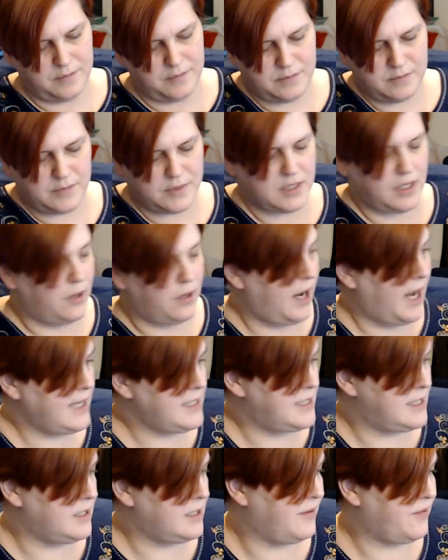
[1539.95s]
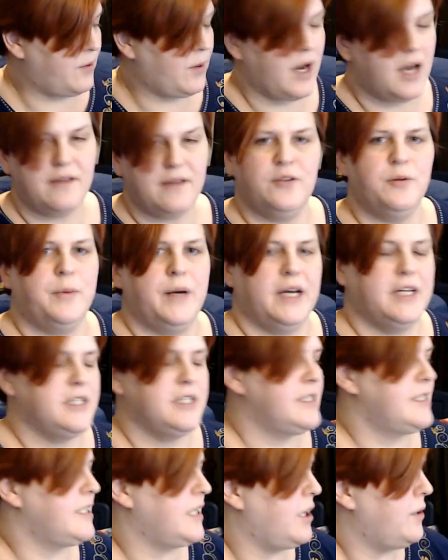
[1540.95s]
So, I still have quite a few
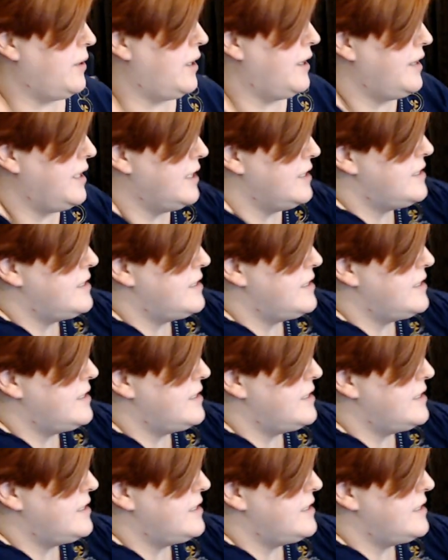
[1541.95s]
pages to go on this.